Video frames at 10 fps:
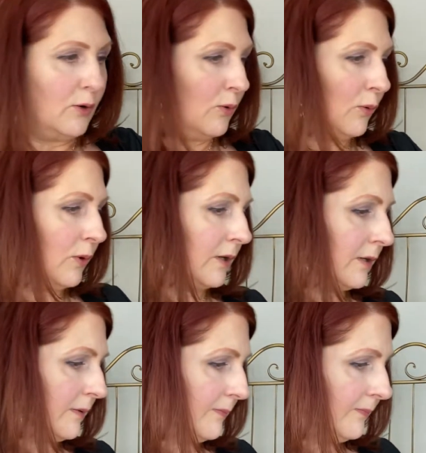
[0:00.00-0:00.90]

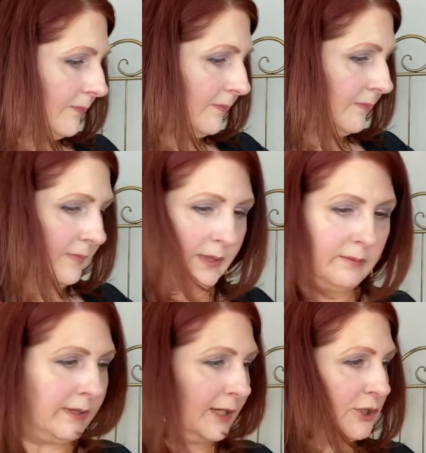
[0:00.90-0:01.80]
or let
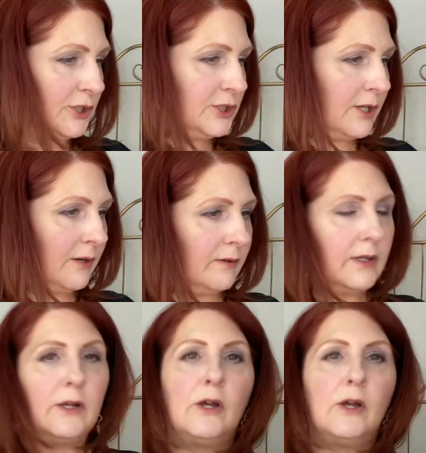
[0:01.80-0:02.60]
me actually show,